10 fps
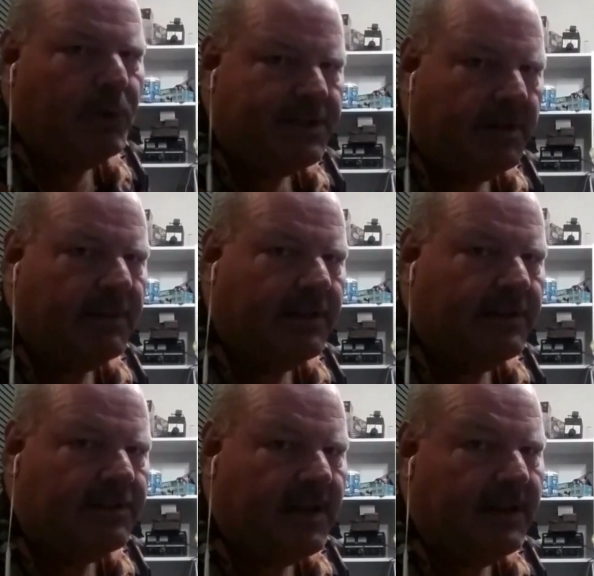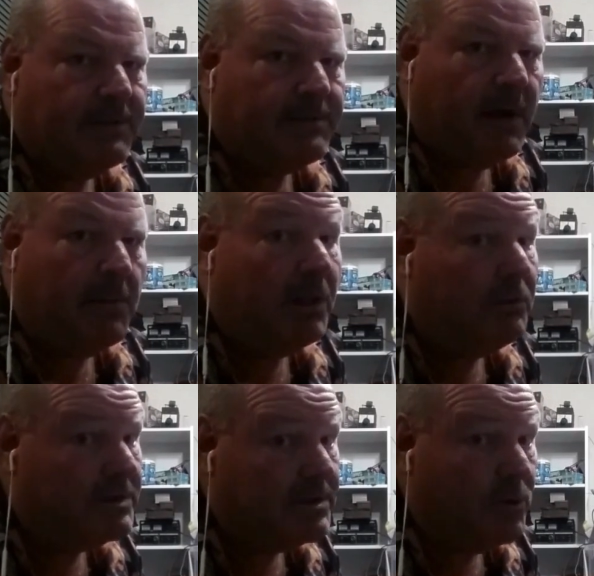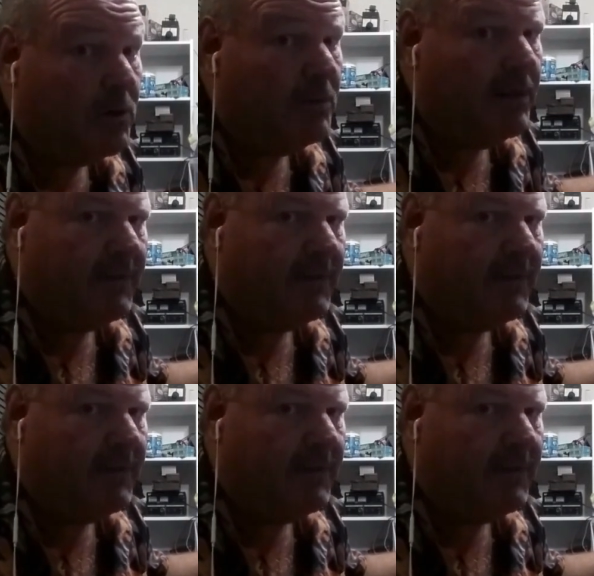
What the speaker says: reasonably good shape. It's probably restorable